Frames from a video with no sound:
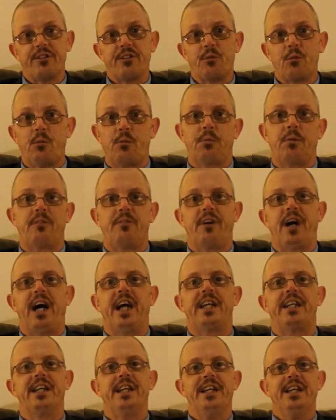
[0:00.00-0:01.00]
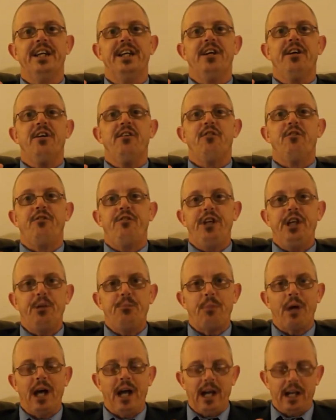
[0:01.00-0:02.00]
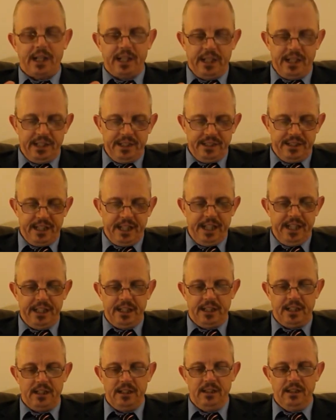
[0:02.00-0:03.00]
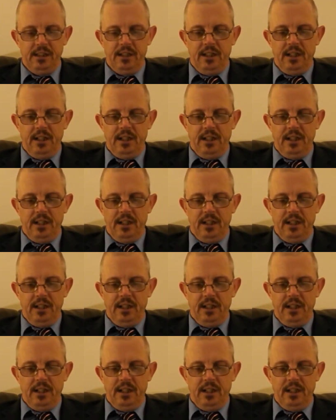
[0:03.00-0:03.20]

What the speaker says: that will provide feedback and data